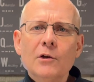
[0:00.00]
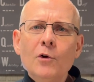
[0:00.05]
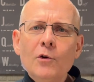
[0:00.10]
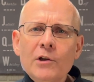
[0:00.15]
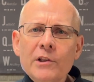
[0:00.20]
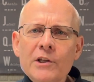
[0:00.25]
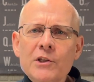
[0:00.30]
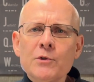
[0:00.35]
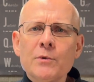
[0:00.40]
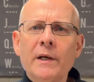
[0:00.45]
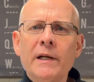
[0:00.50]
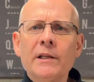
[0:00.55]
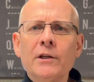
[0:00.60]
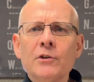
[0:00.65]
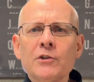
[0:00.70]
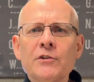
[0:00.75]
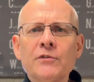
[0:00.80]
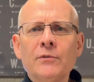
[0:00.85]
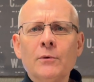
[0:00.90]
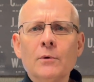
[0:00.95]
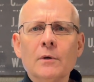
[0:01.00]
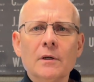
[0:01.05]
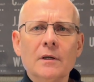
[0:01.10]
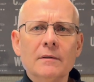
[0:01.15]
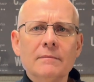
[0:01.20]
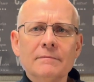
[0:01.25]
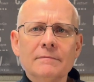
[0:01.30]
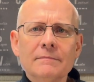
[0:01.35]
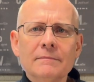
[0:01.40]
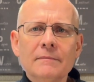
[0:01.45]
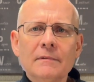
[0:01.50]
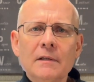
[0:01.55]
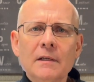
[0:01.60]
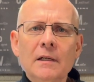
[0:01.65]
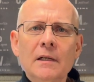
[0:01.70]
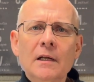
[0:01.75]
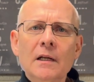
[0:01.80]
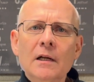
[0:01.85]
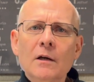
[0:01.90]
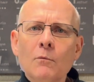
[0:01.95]
who are these radios for?
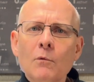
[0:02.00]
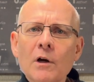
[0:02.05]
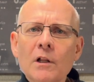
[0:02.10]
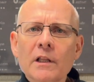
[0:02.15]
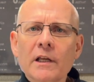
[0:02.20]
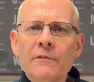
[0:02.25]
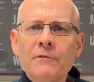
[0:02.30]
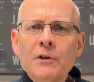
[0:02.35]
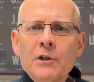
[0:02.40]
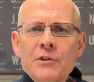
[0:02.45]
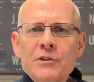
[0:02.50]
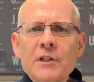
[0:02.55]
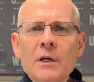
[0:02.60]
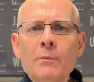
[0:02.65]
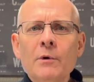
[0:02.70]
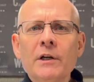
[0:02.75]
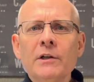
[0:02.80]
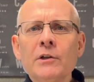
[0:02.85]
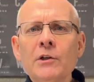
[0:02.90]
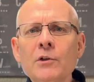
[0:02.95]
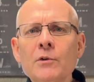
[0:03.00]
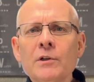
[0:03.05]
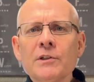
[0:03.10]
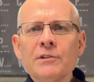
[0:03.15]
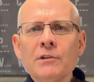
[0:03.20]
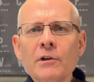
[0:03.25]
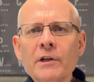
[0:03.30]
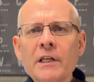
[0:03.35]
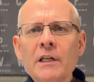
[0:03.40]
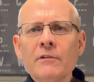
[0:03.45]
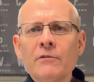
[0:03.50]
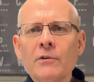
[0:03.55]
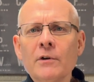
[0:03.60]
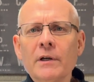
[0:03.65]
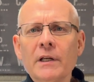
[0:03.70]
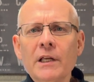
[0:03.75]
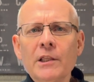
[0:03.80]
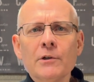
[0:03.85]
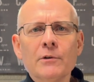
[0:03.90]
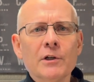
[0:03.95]
Well, if you're someone who is looking for
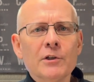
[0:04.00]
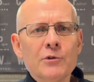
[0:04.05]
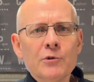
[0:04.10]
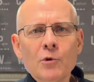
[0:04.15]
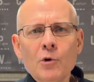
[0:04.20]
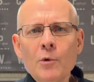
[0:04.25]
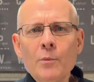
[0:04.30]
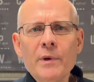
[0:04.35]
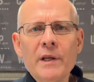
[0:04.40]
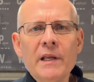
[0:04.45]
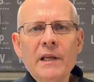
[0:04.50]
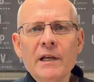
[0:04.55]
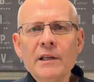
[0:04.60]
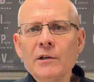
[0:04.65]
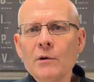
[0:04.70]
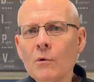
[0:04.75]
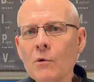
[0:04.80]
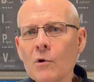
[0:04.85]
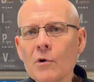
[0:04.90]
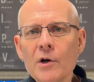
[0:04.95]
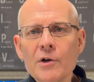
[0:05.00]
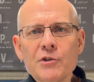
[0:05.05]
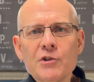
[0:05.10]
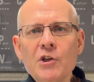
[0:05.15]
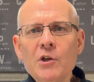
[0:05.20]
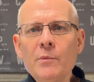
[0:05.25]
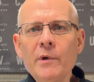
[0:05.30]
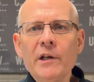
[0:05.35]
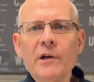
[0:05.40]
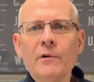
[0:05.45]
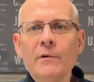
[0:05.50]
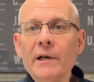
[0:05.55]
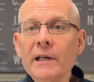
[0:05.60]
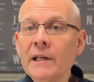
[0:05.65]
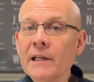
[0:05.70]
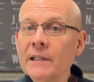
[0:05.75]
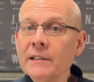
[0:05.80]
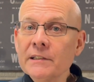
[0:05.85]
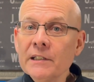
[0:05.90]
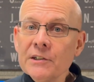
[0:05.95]
either a dual band or two meter
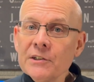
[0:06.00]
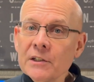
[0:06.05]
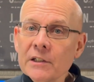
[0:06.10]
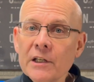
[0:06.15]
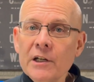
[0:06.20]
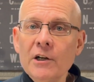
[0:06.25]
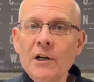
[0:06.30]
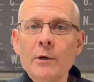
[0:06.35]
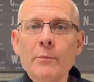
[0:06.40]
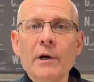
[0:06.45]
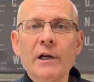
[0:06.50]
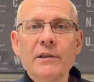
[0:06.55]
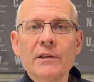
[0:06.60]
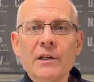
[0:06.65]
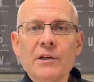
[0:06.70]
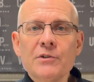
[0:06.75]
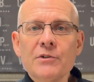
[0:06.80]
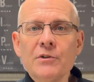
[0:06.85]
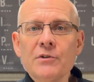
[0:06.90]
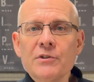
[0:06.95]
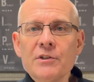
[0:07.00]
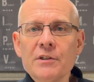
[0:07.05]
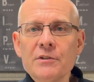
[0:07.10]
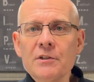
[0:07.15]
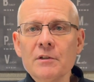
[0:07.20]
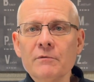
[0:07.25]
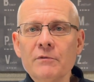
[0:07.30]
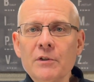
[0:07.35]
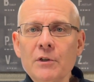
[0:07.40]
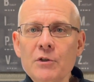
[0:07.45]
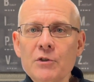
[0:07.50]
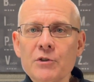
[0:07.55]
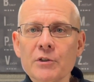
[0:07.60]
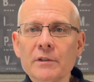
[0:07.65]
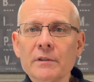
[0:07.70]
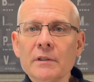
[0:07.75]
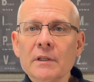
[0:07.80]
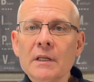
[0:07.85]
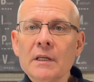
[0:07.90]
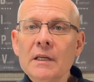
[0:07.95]
rig and doesn't care about Yaesu System
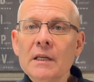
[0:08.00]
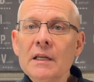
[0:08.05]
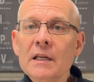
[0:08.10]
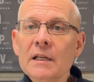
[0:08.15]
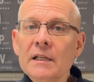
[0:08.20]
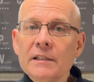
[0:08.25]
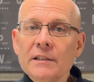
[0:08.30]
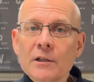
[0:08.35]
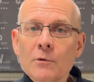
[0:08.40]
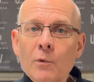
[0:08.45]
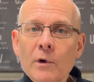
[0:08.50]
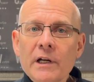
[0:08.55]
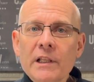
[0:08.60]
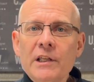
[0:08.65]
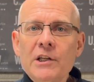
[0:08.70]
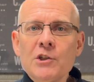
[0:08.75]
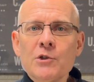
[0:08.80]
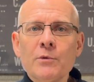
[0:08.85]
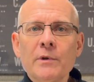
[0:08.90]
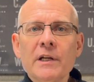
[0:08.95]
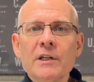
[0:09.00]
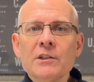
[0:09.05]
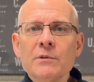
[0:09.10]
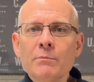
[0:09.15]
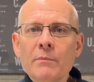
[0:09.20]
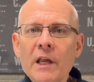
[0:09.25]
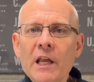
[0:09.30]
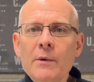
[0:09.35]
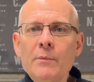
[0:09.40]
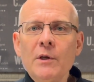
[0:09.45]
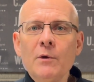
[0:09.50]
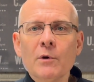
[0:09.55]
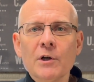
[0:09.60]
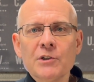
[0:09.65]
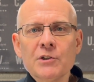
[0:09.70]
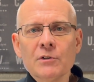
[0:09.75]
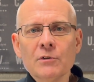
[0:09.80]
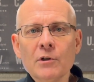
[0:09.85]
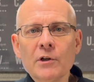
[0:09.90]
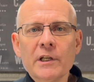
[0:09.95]
Fusion, then one of these rigs may be
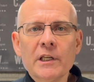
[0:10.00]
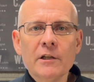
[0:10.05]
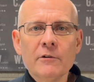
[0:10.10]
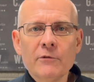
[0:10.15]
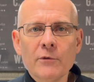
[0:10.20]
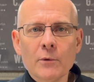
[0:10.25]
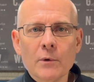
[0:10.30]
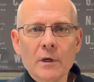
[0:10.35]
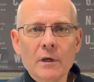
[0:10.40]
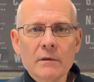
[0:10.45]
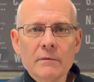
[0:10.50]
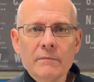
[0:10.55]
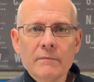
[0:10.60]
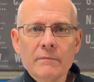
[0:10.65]
what you're looking for.